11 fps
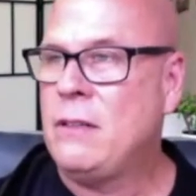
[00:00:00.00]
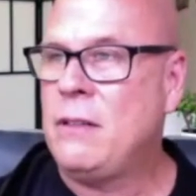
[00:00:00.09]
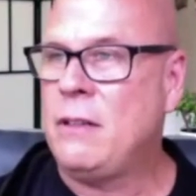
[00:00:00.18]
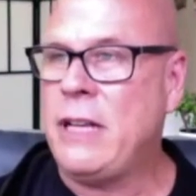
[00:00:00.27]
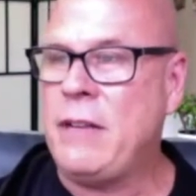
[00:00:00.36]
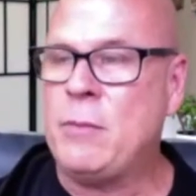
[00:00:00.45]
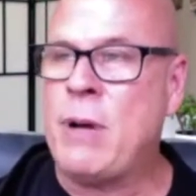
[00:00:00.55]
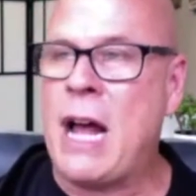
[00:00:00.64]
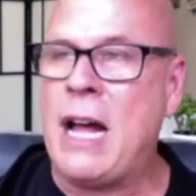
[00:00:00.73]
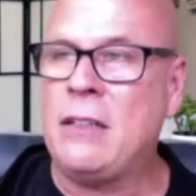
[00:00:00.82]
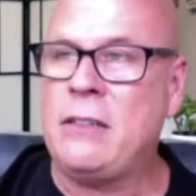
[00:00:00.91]
leave the
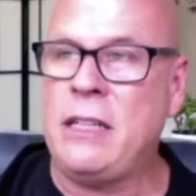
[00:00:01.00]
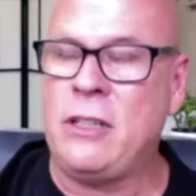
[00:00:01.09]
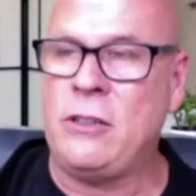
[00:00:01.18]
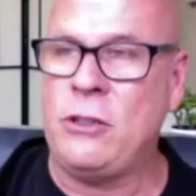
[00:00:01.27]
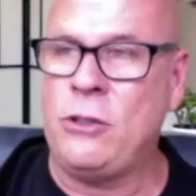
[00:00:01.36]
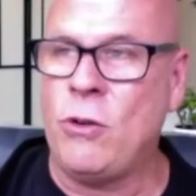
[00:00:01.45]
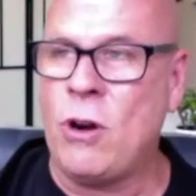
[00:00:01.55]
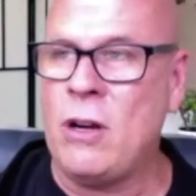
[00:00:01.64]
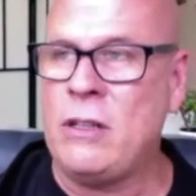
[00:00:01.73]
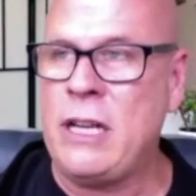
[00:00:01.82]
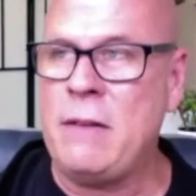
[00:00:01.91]
politics at the
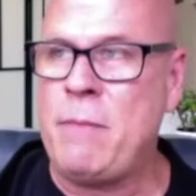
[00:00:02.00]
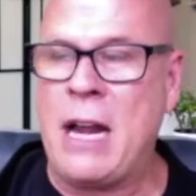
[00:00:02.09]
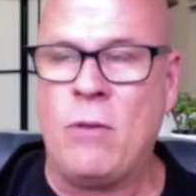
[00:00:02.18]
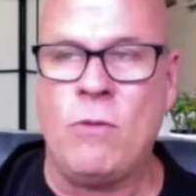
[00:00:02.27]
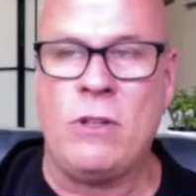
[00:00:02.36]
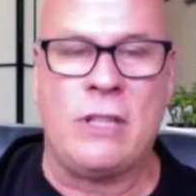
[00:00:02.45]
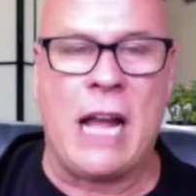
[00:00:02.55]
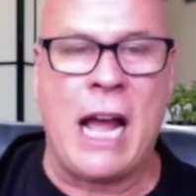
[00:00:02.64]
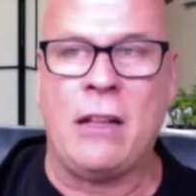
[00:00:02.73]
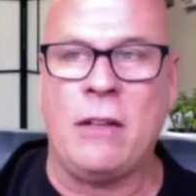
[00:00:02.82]
door. It didn't matter what style.